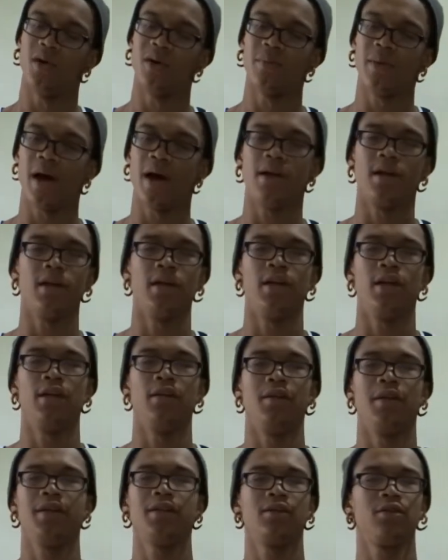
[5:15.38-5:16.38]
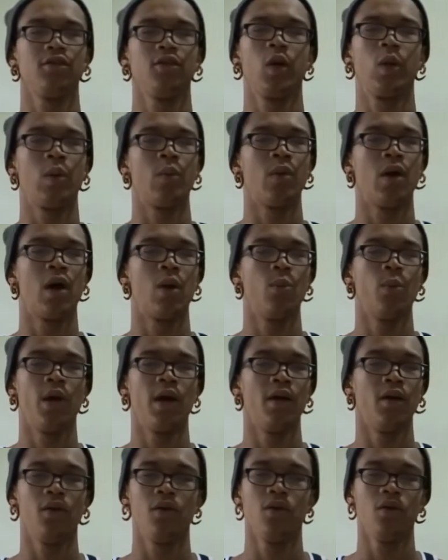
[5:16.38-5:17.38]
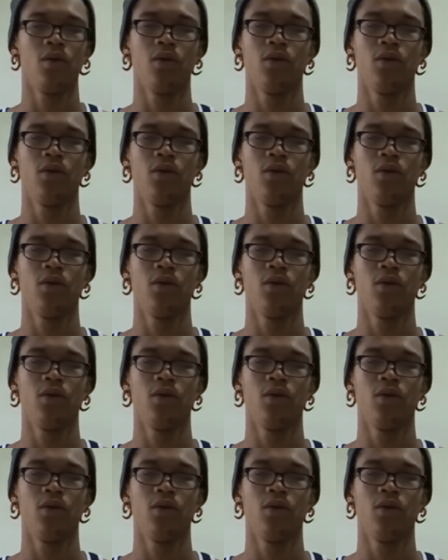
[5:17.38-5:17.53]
more about it, and they essentially told my mom that